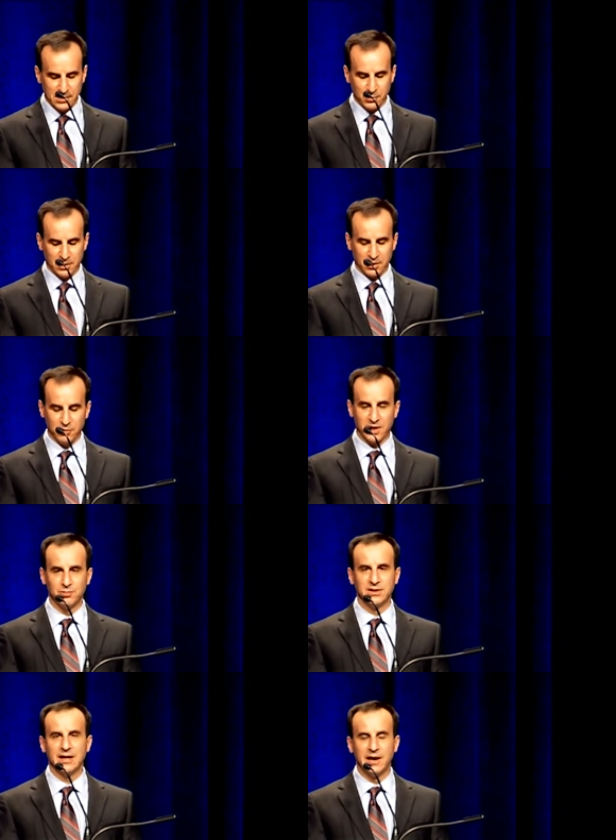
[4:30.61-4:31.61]
We are
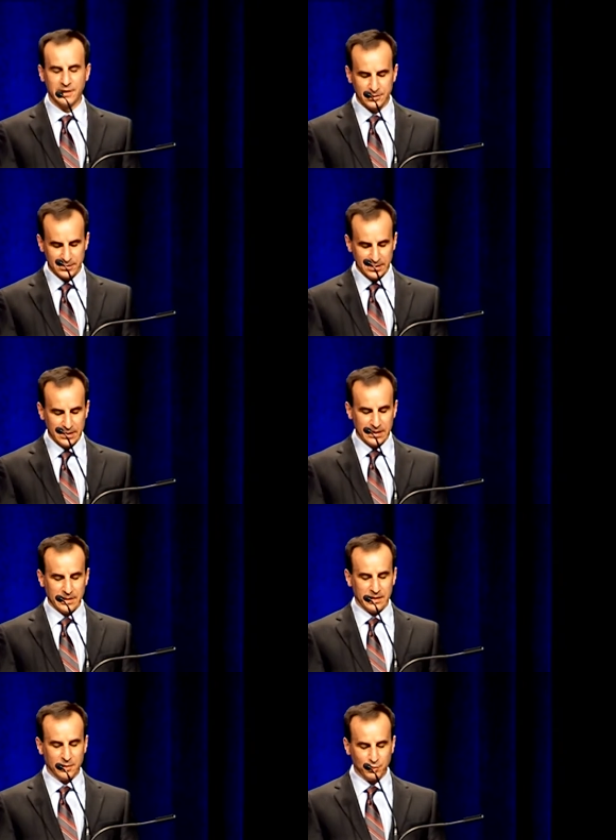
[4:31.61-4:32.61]
incredibly honored
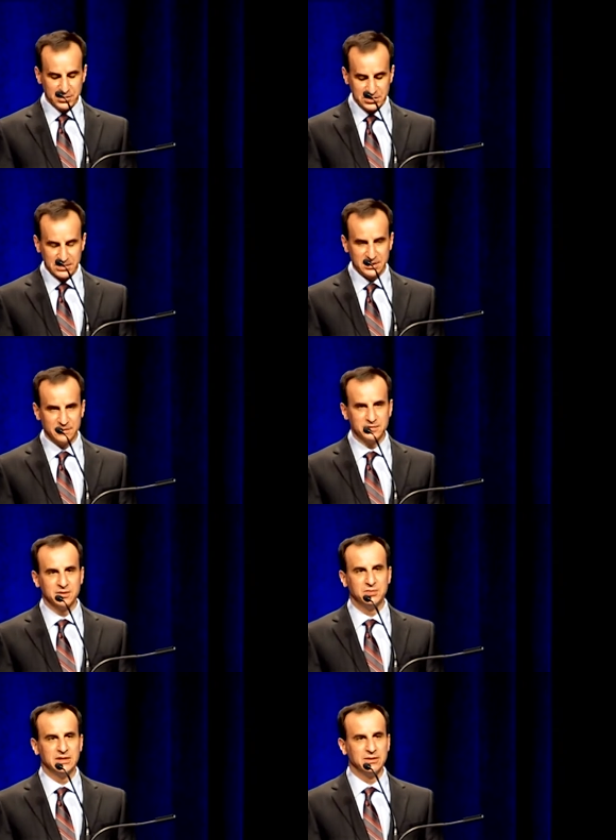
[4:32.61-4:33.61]
and appreciative to
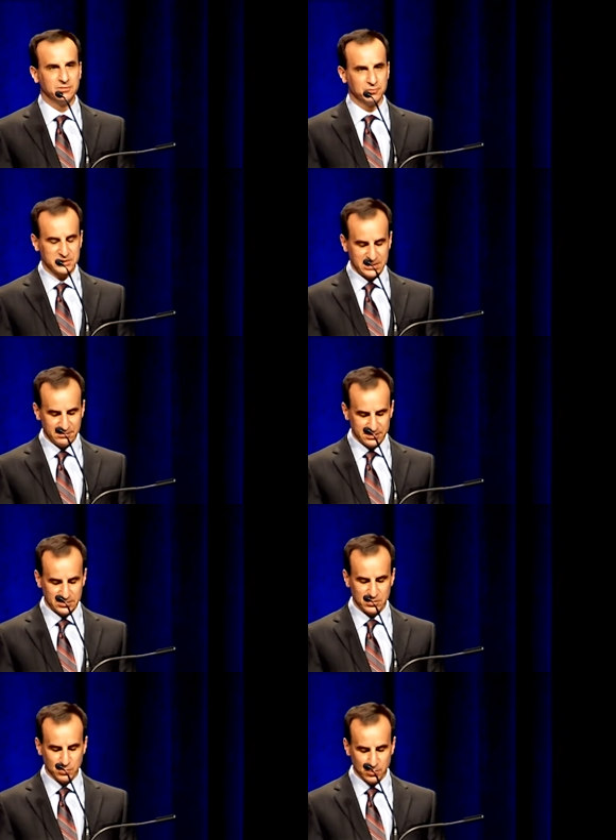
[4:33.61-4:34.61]
be receiving
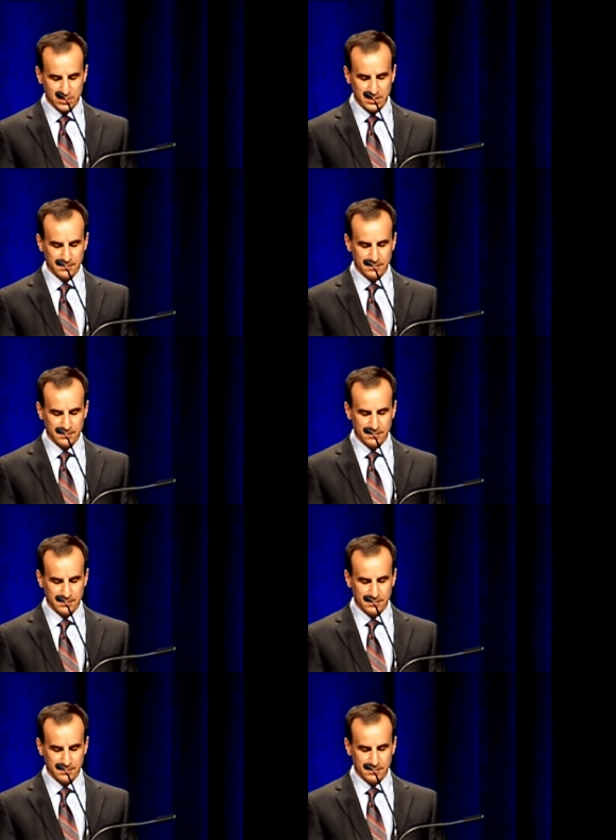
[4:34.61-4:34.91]
this award.